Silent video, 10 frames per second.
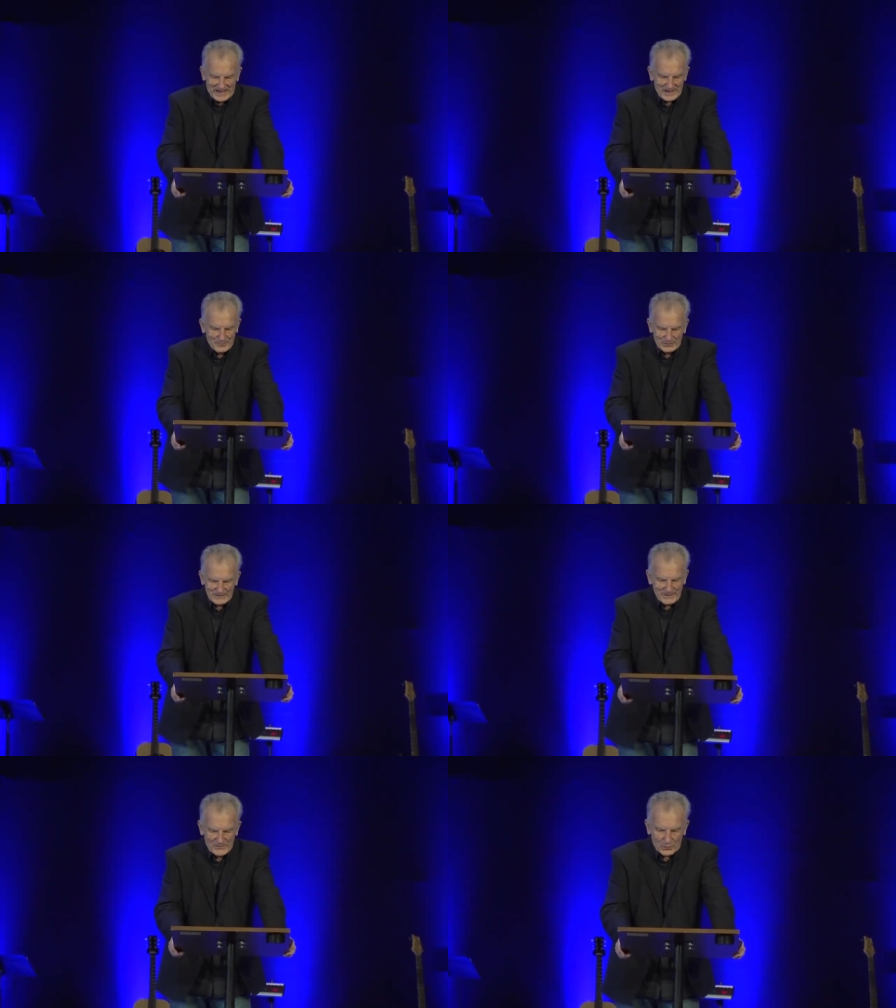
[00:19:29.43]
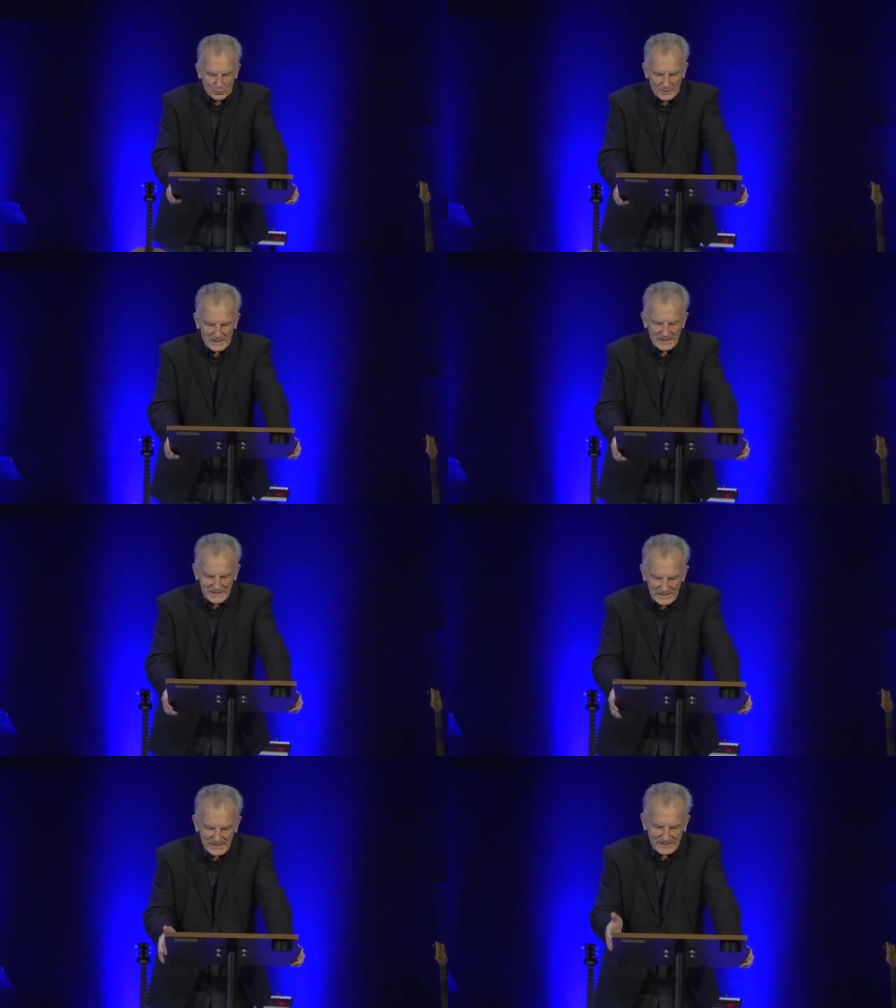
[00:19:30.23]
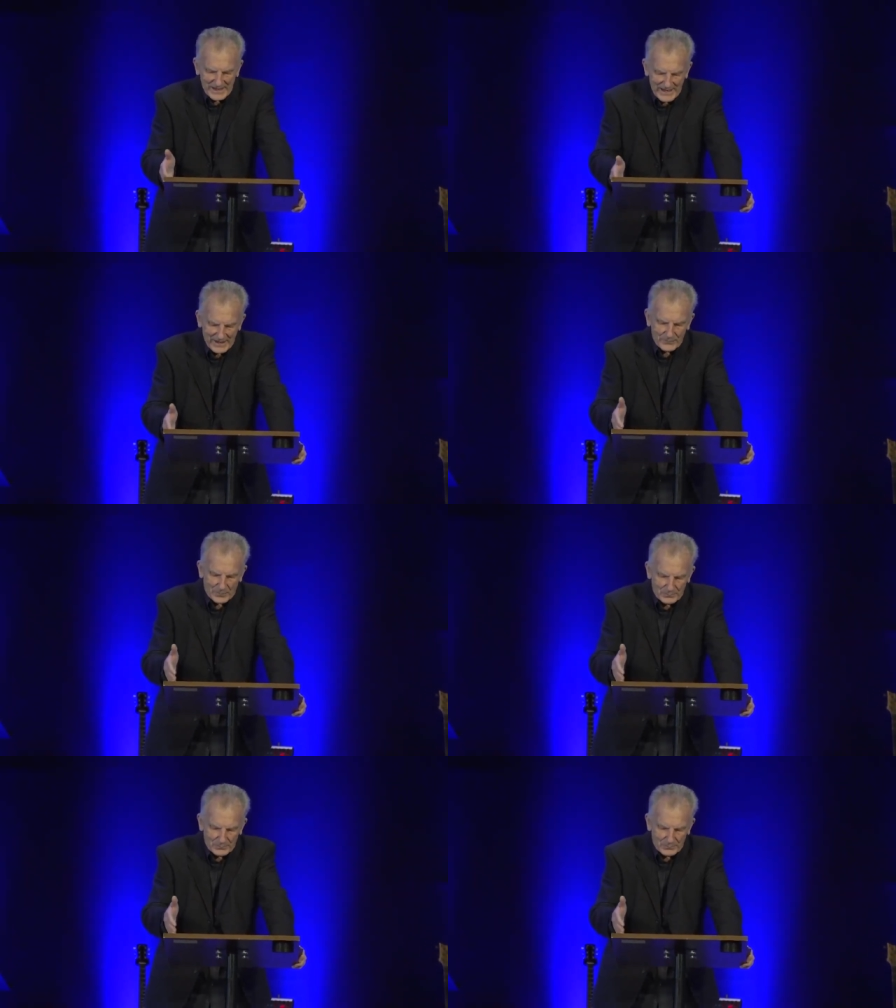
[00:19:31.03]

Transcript: I believe that we need to have a